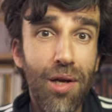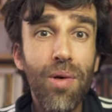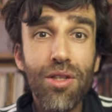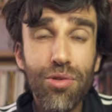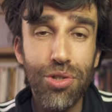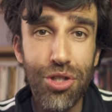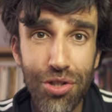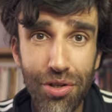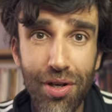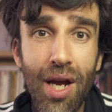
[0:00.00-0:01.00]
I want to
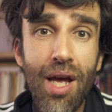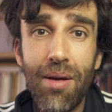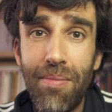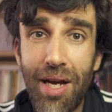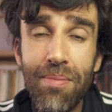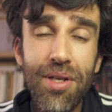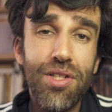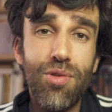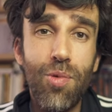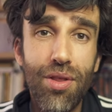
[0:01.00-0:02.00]
share my
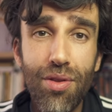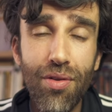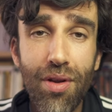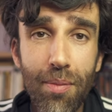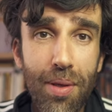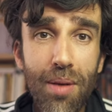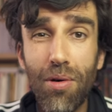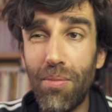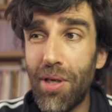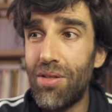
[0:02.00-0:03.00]
images with other
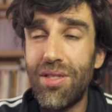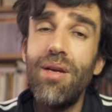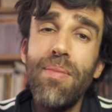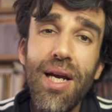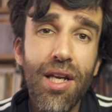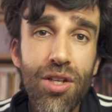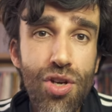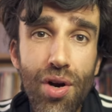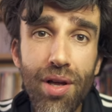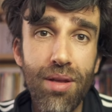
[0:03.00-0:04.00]
people because they might
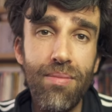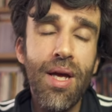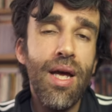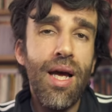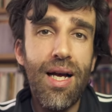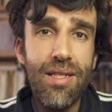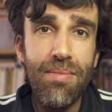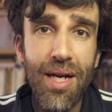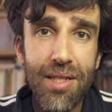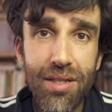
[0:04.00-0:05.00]
enjoy them as
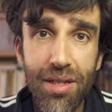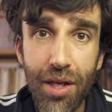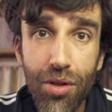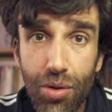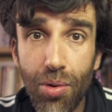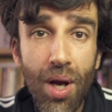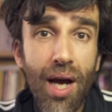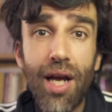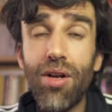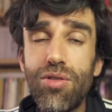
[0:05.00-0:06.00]
much as I do.
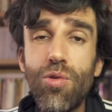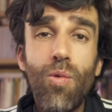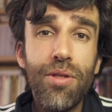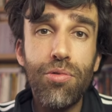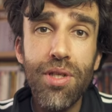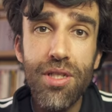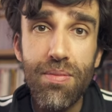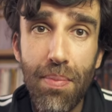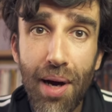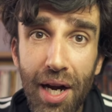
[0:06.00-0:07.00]
I also want to
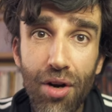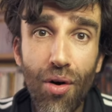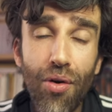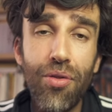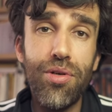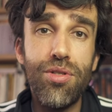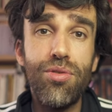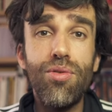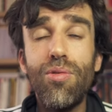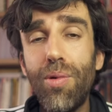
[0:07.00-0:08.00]
inspire others
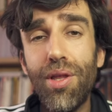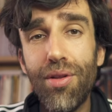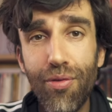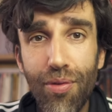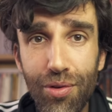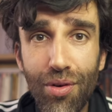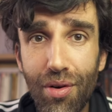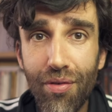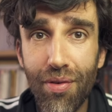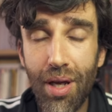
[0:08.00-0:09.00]
to do with their
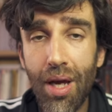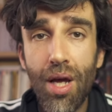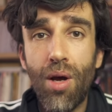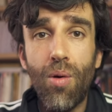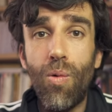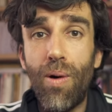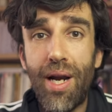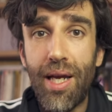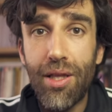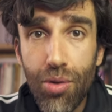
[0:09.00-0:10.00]
photography
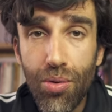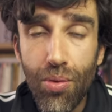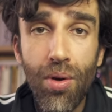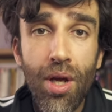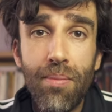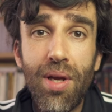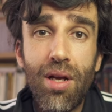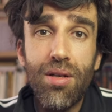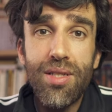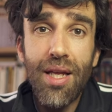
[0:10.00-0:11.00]
what I do
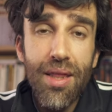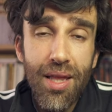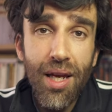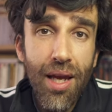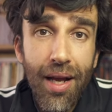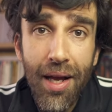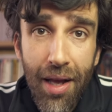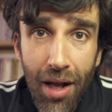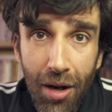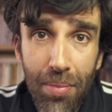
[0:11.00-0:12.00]
because I think it can
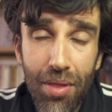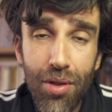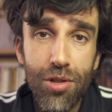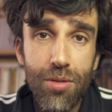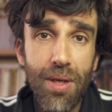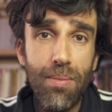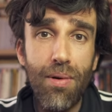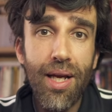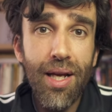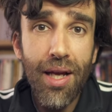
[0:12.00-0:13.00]
help those
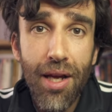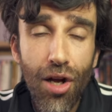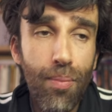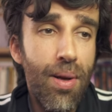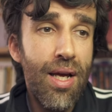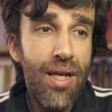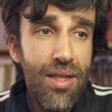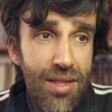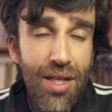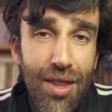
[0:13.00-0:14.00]
people. It can help
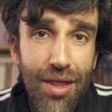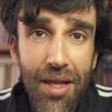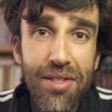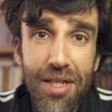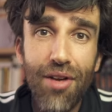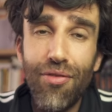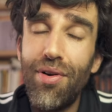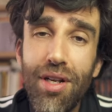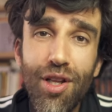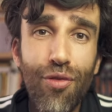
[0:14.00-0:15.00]
see things in a
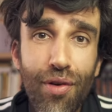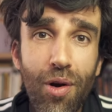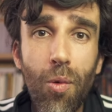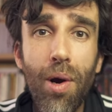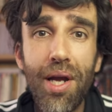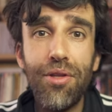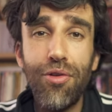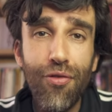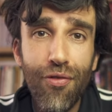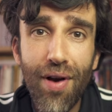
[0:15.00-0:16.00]
very different way and
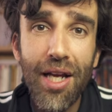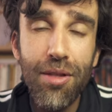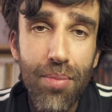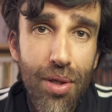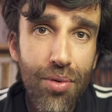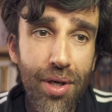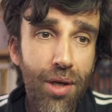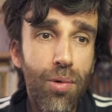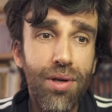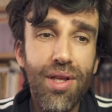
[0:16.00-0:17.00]
to find
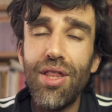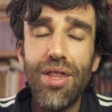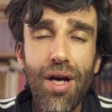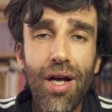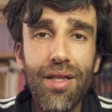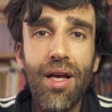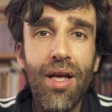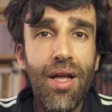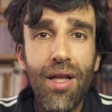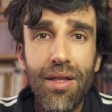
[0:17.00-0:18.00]
beauty where they thought
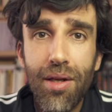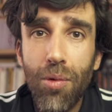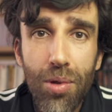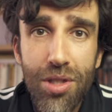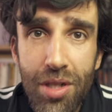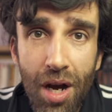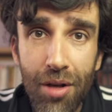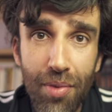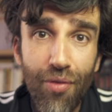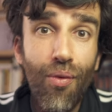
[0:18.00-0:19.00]
there was
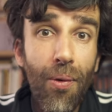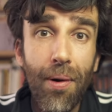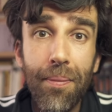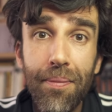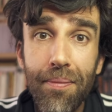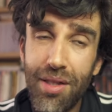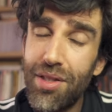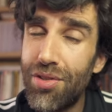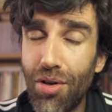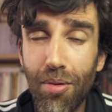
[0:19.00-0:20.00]
none before.
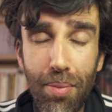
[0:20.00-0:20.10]
This is all